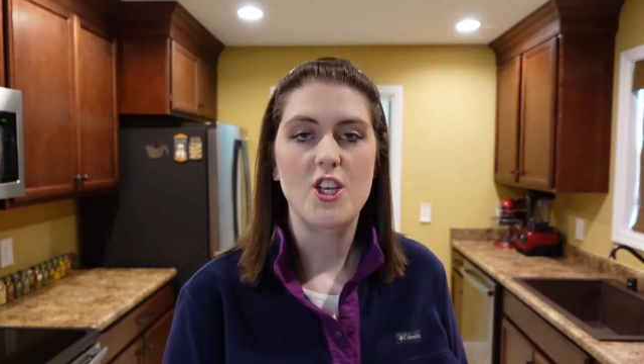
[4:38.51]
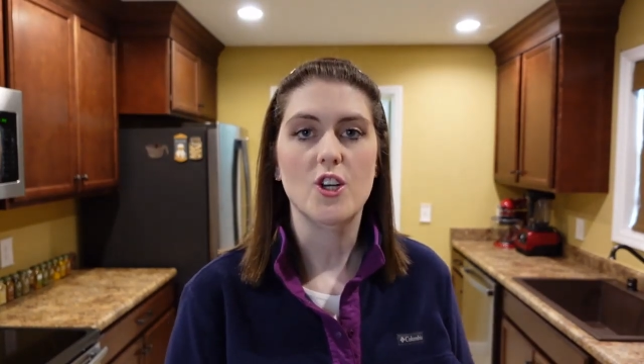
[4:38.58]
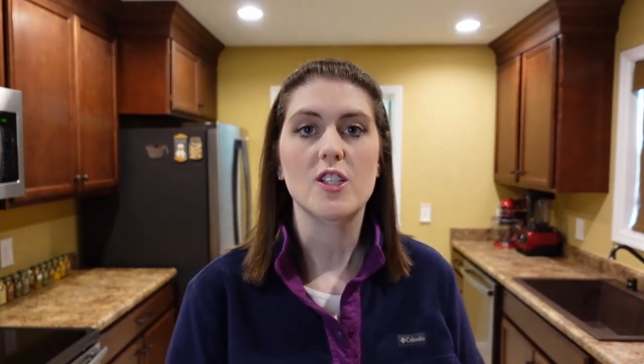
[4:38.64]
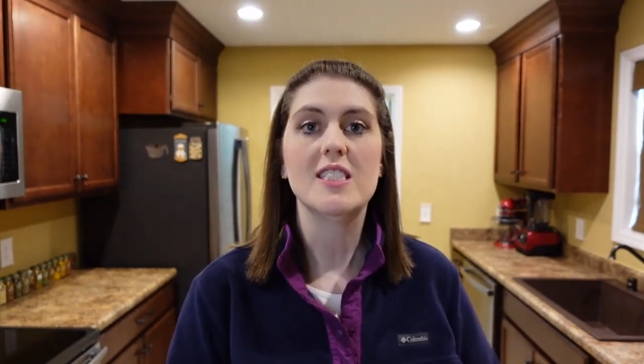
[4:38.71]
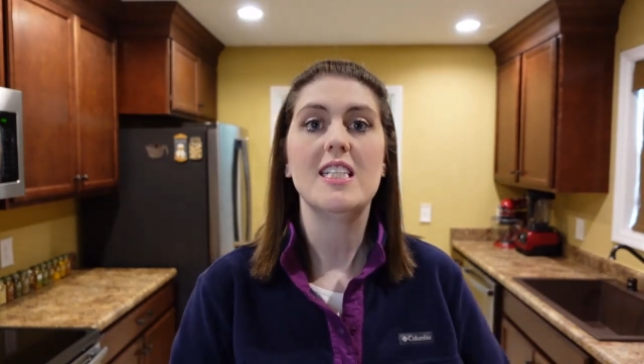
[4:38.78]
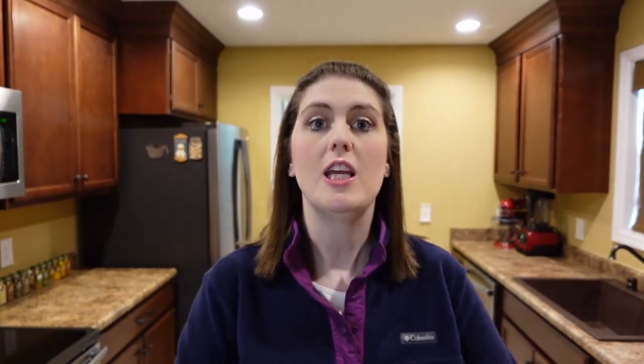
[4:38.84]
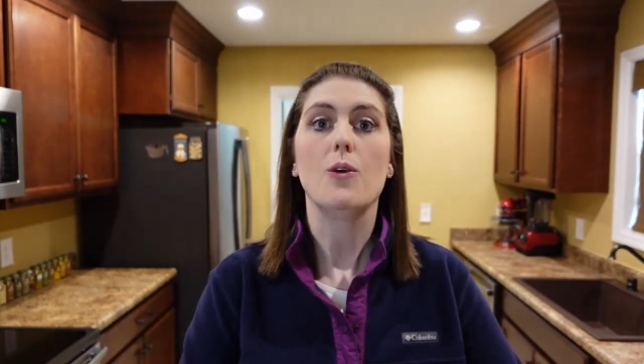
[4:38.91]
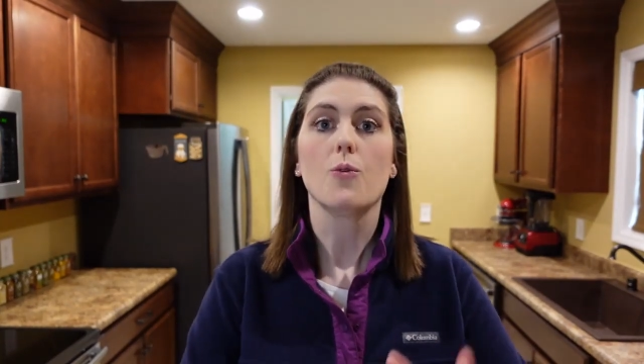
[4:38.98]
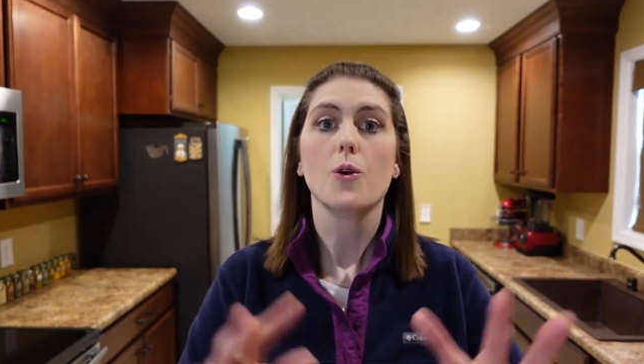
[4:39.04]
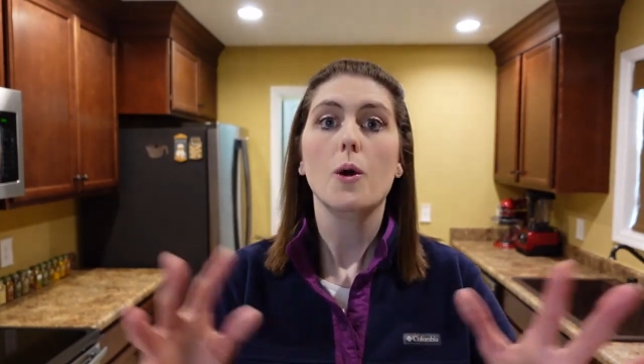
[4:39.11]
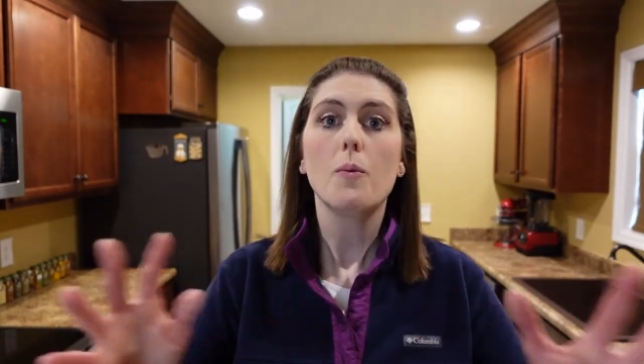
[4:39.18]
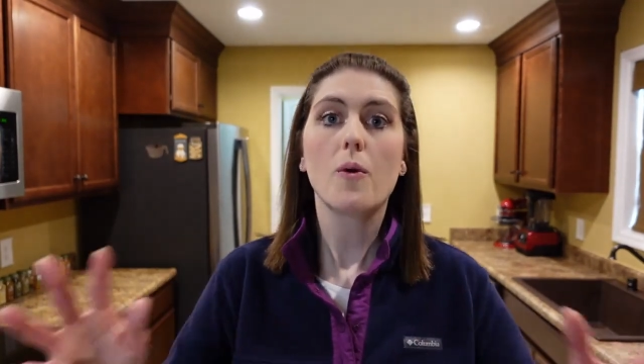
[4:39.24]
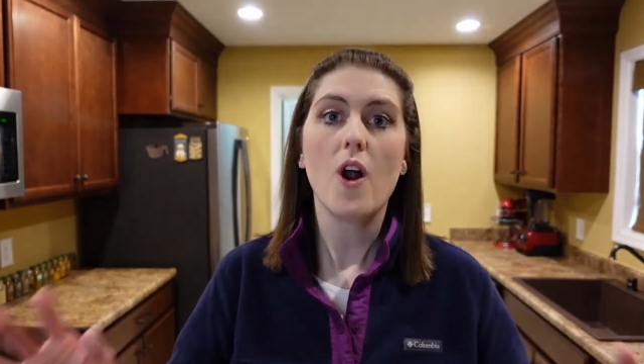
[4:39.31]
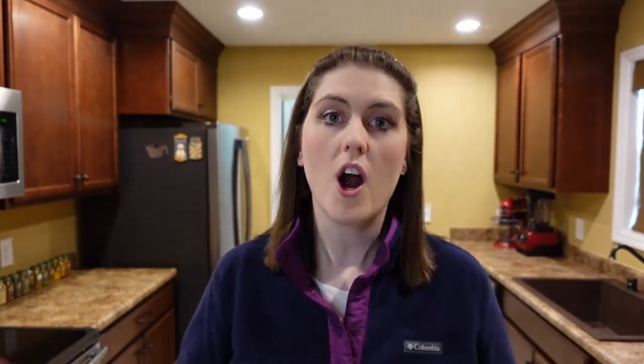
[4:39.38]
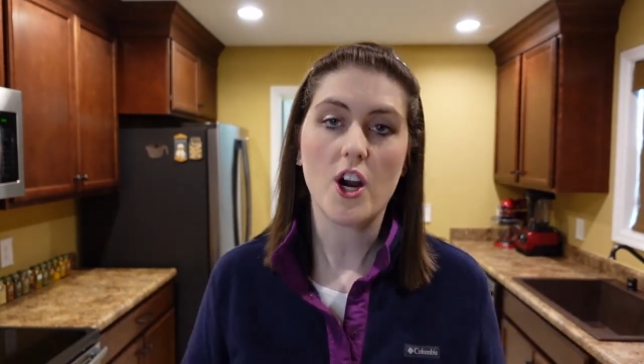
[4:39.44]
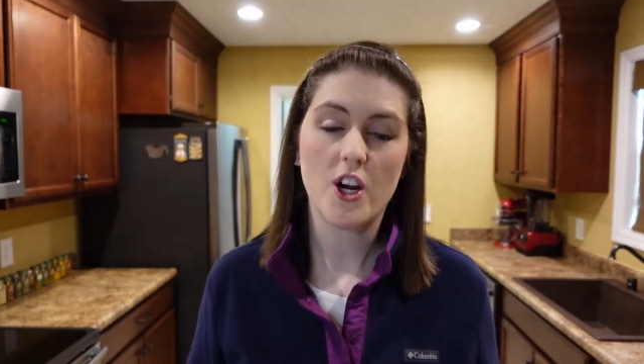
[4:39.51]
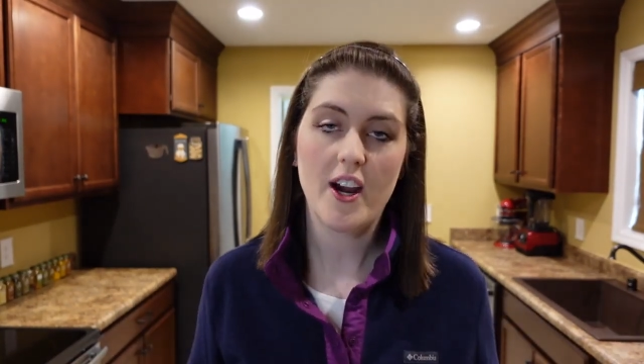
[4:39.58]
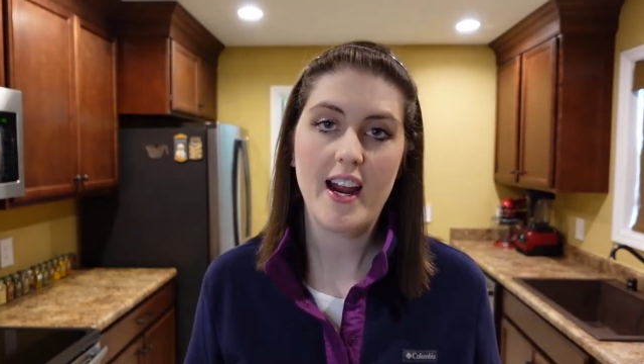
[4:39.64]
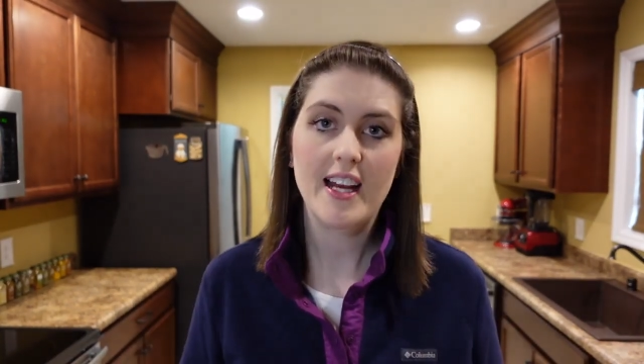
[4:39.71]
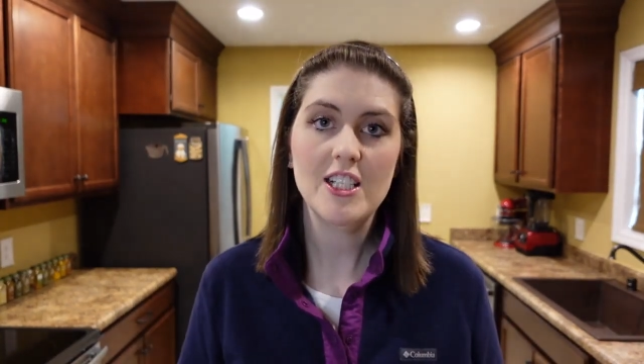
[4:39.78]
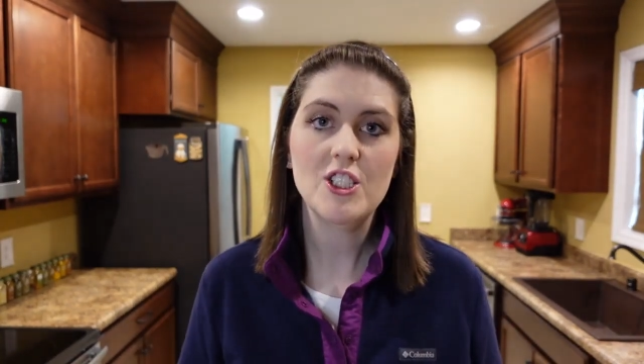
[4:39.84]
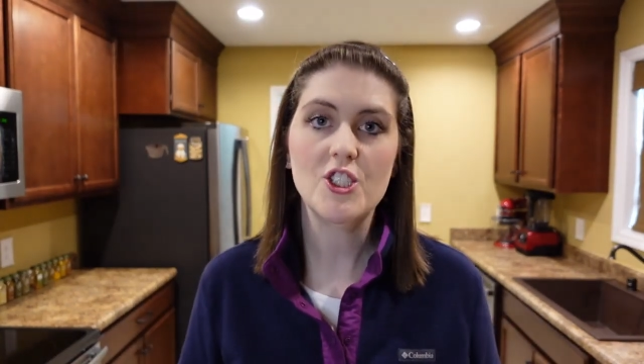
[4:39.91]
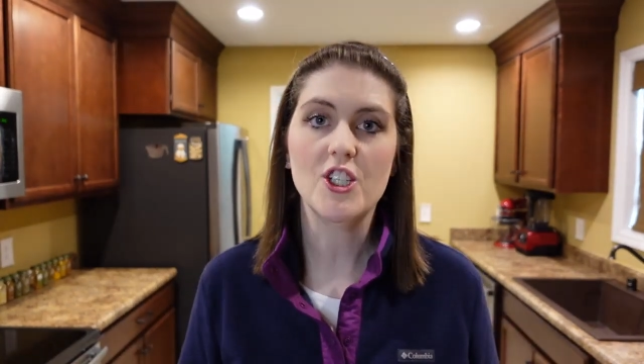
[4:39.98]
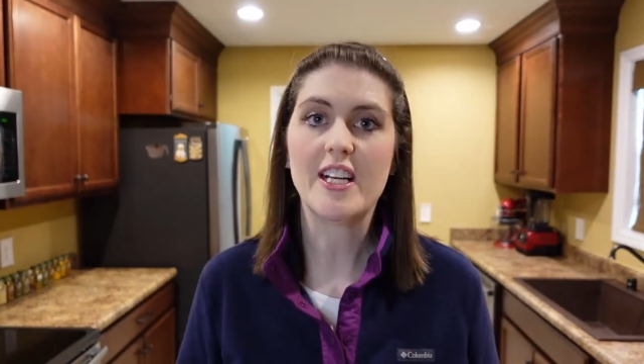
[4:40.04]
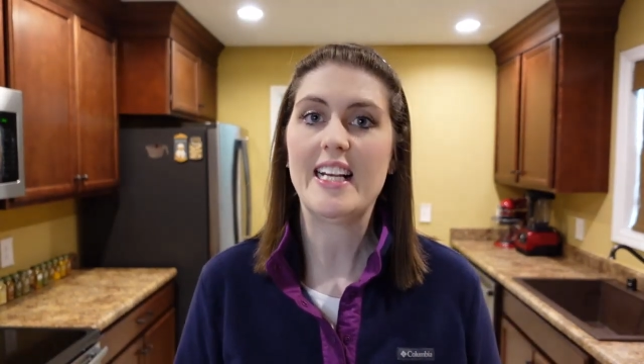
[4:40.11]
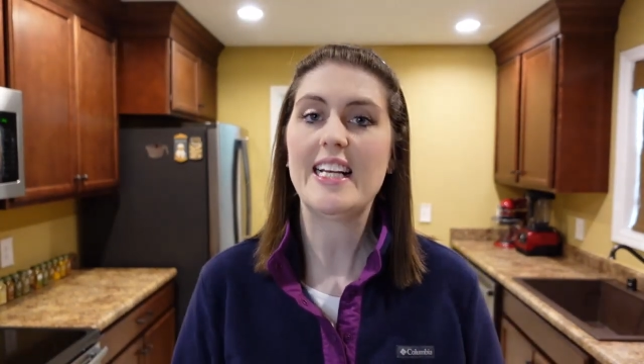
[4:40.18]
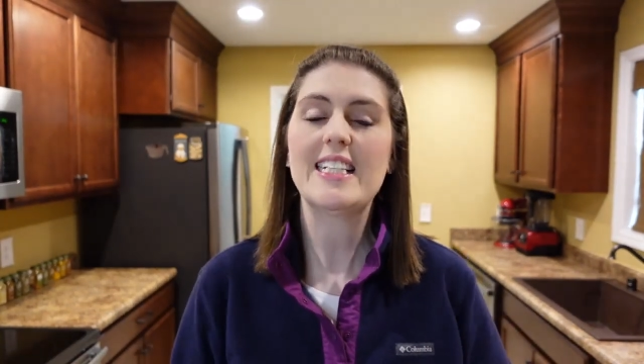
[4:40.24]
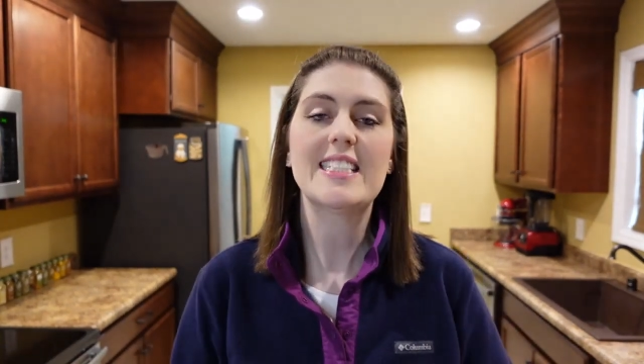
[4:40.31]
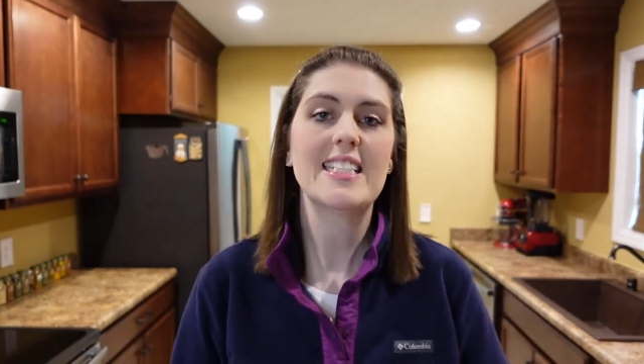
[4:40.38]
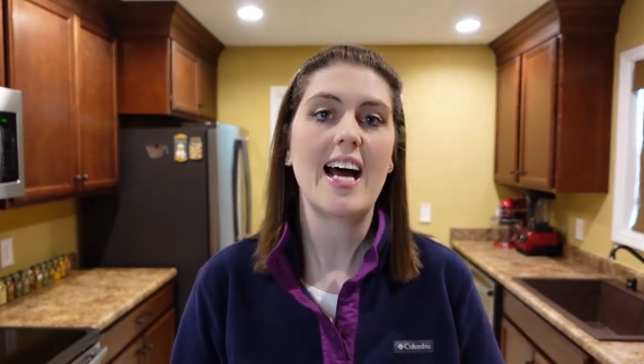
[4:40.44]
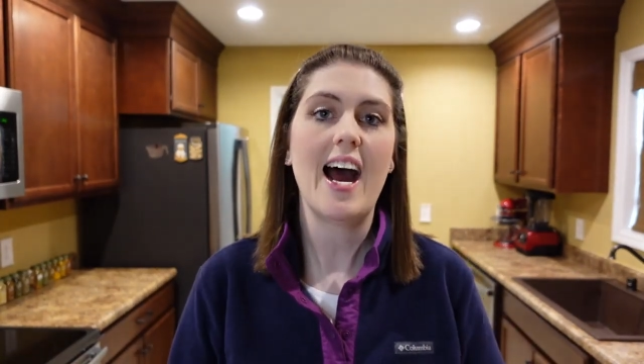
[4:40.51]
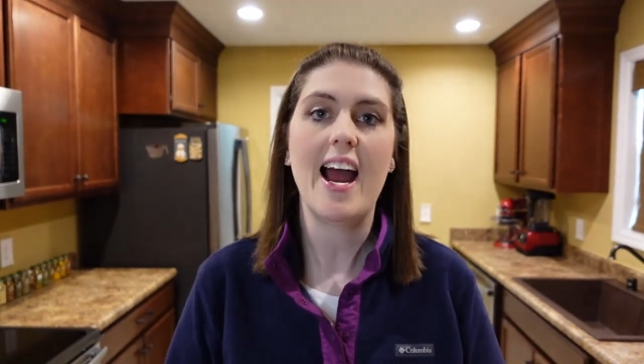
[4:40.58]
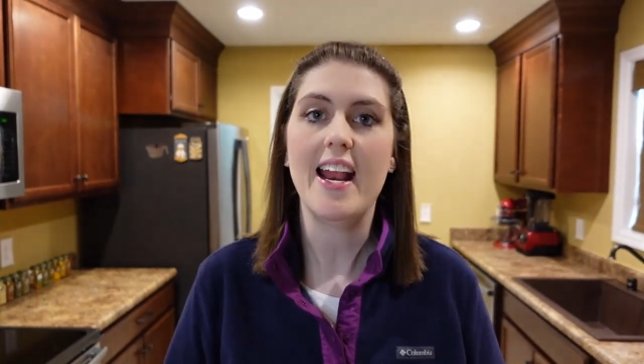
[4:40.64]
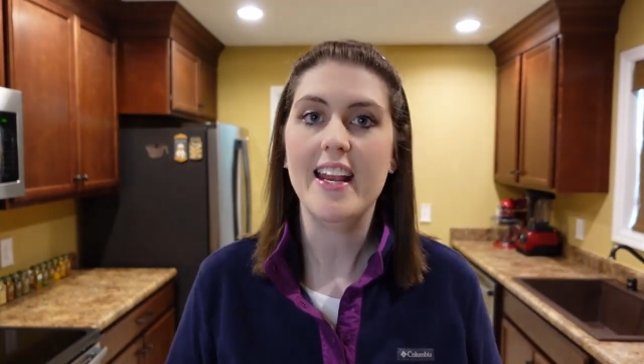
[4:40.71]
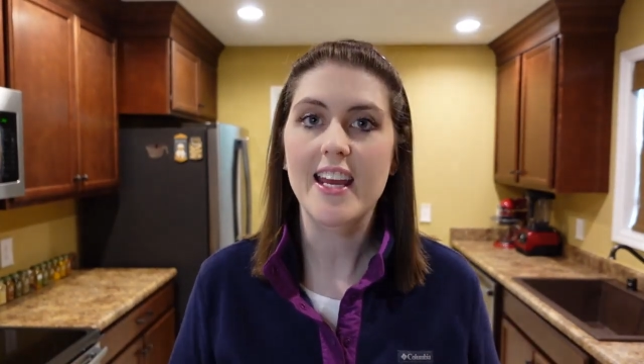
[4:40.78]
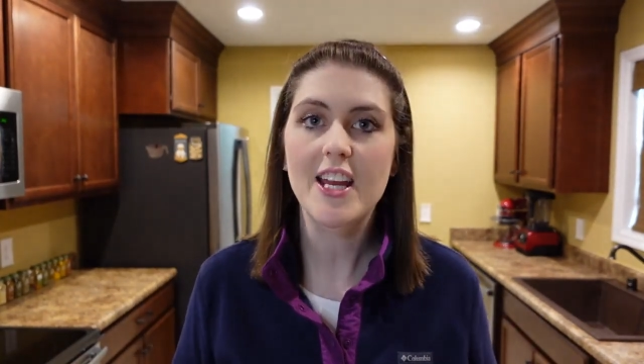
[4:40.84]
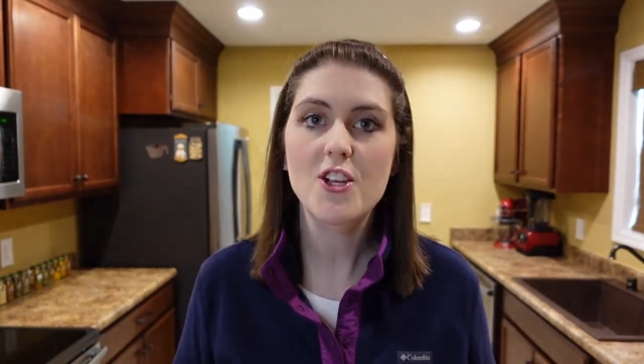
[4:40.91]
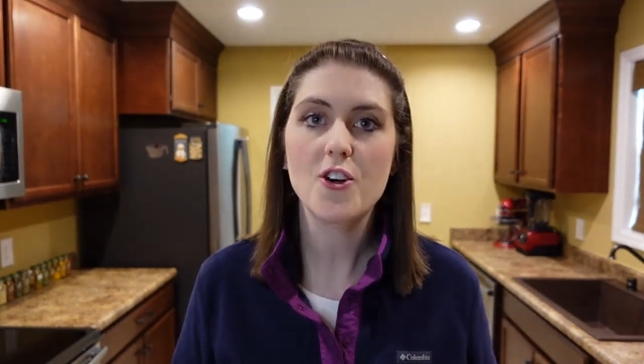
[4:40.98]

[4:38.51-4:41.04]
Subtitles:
You'll see real progress. You'll get excited.